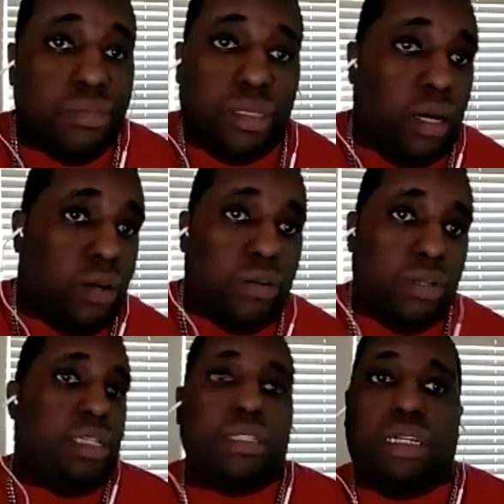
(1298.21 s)
So
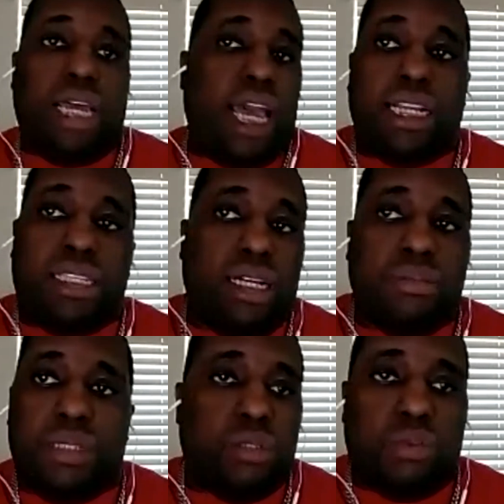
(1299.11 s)
he's going to act
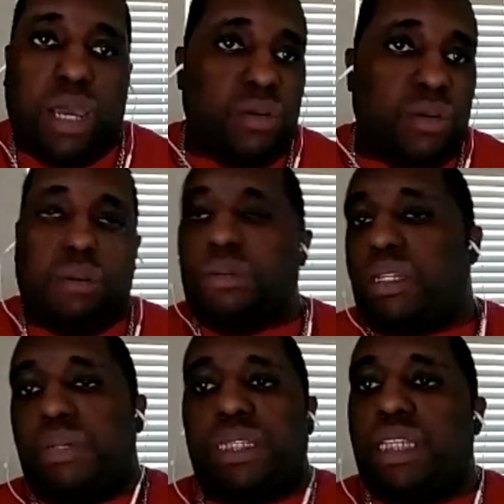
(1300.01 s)
up this way. We're going to
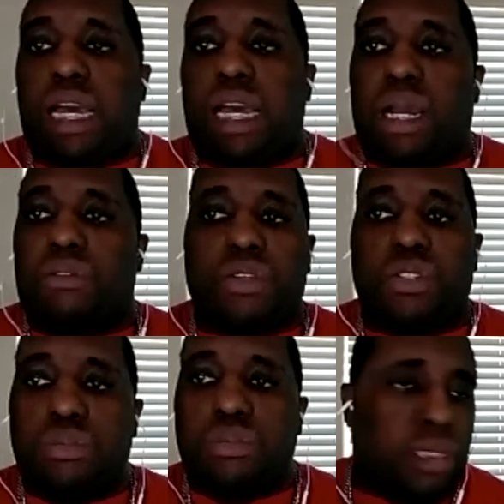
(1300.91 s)
put him in a timeout
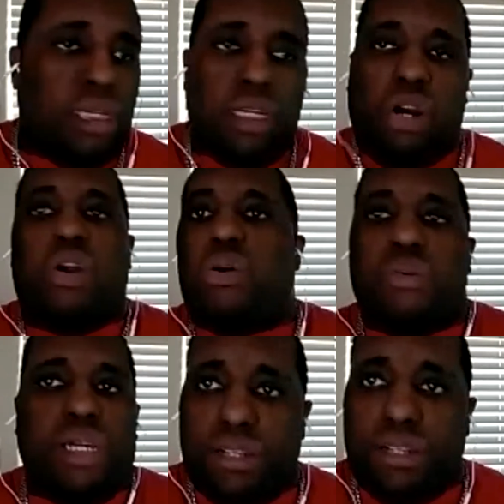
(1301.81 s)
room
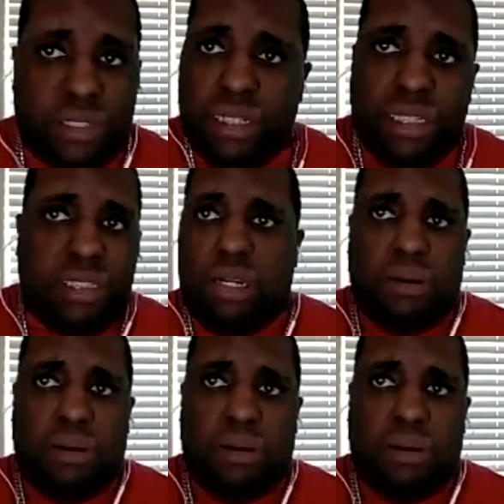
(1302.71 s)
or whatever.